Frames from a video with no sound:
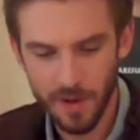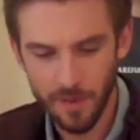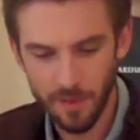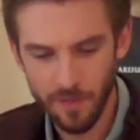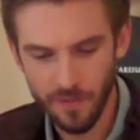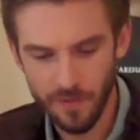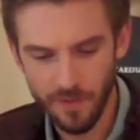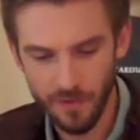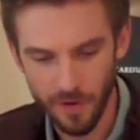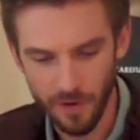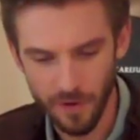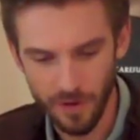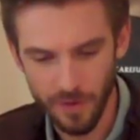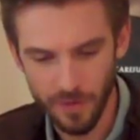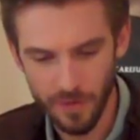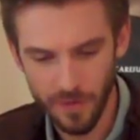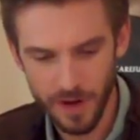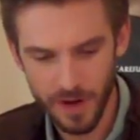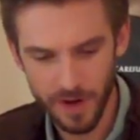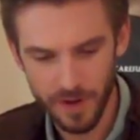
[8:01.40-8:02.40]
up
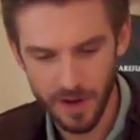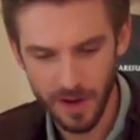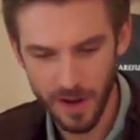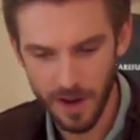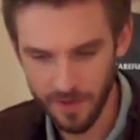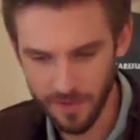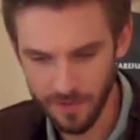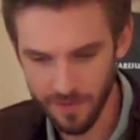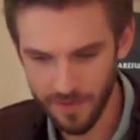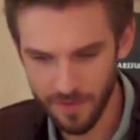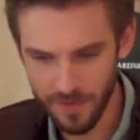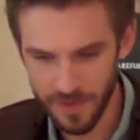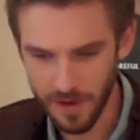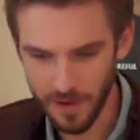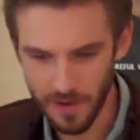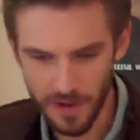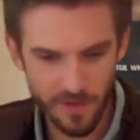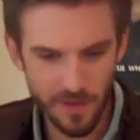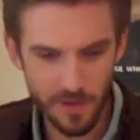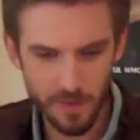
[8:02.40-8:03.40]
for kind of, you
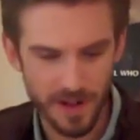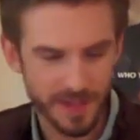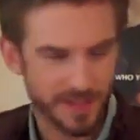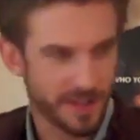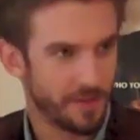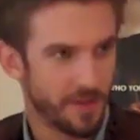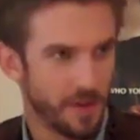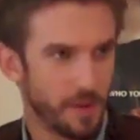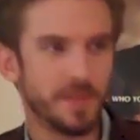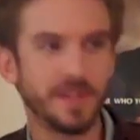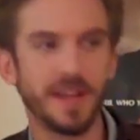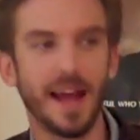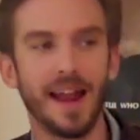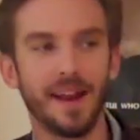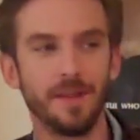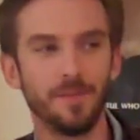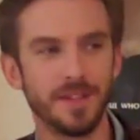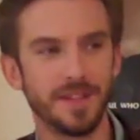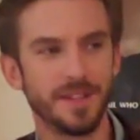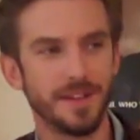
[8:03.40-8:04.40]
know, giving myself up to
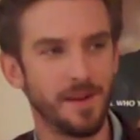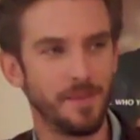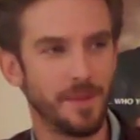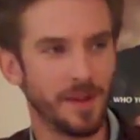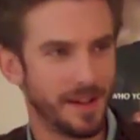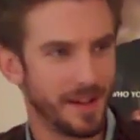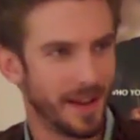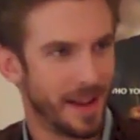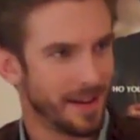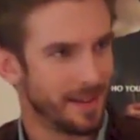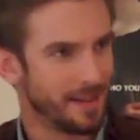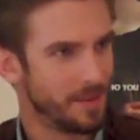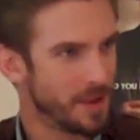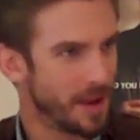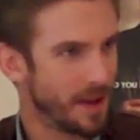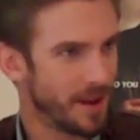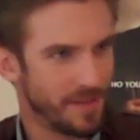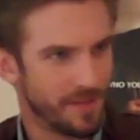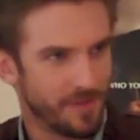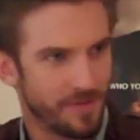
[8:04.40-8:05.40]
Adam and Simon and letting them
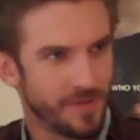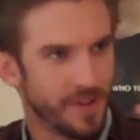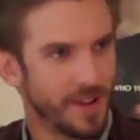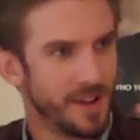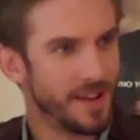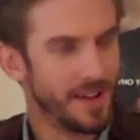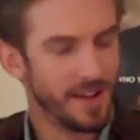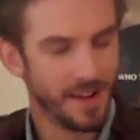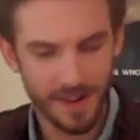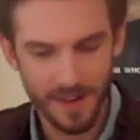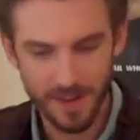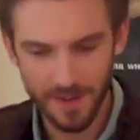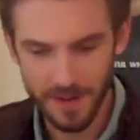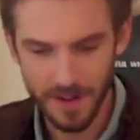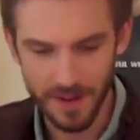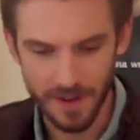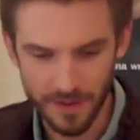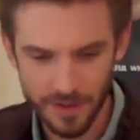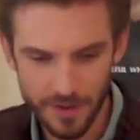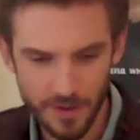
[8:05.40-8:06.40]
kind of,
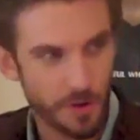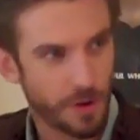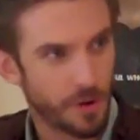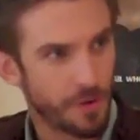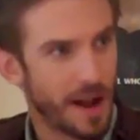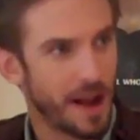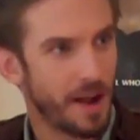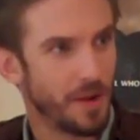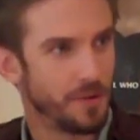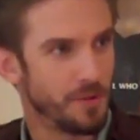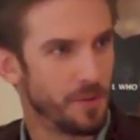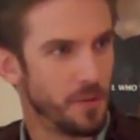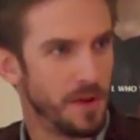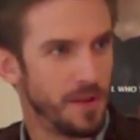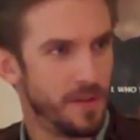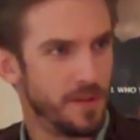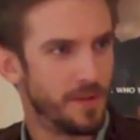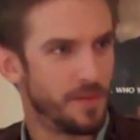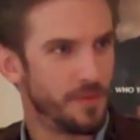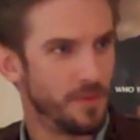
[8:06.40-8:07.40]
you know, screw around
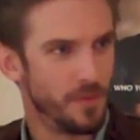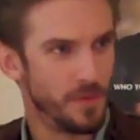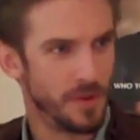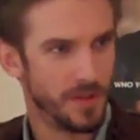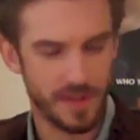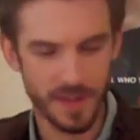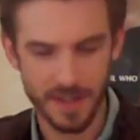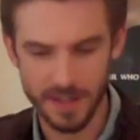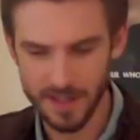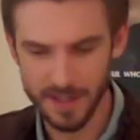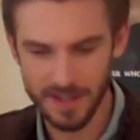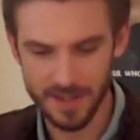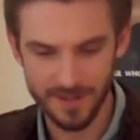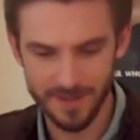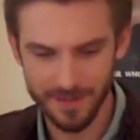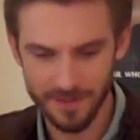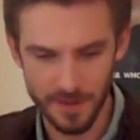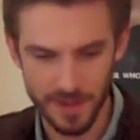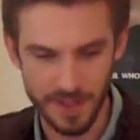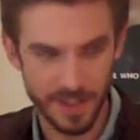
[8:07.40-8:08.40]
with with
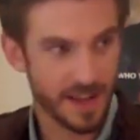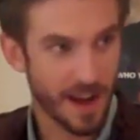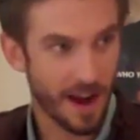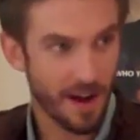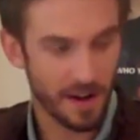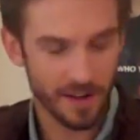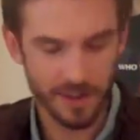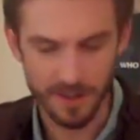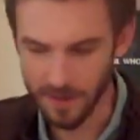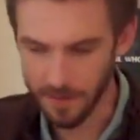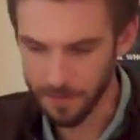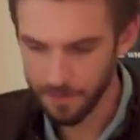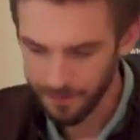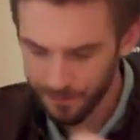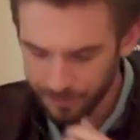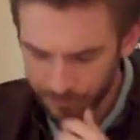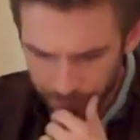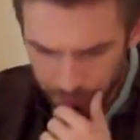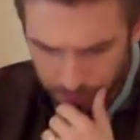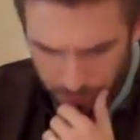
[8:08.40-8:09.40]
this with this character.
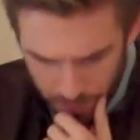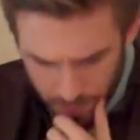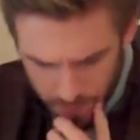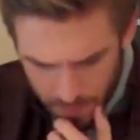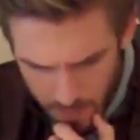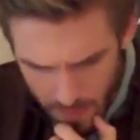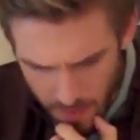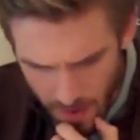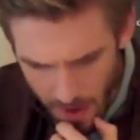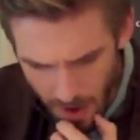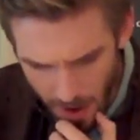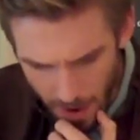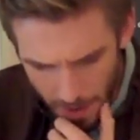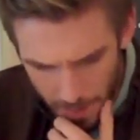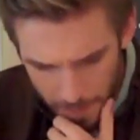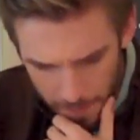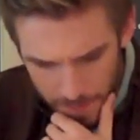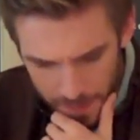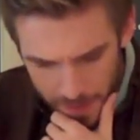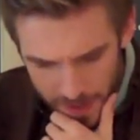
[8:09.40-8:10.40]

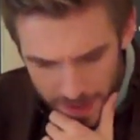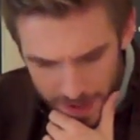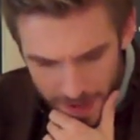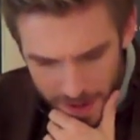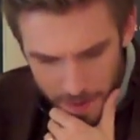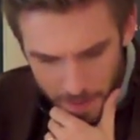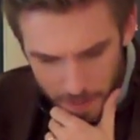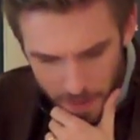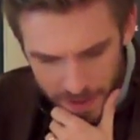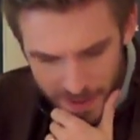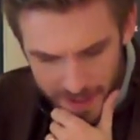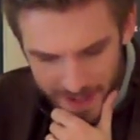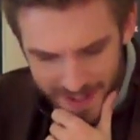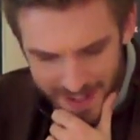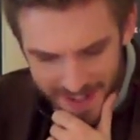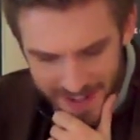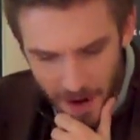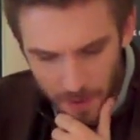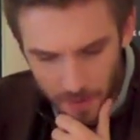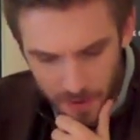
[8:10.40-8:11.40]
Um,
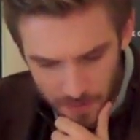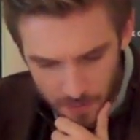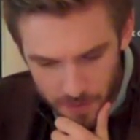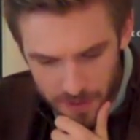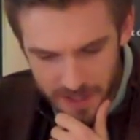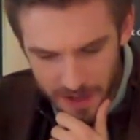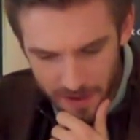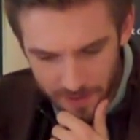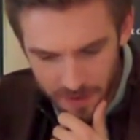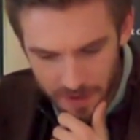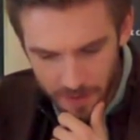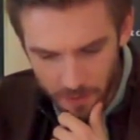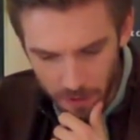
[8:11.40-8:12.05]
but yeah, we we definitely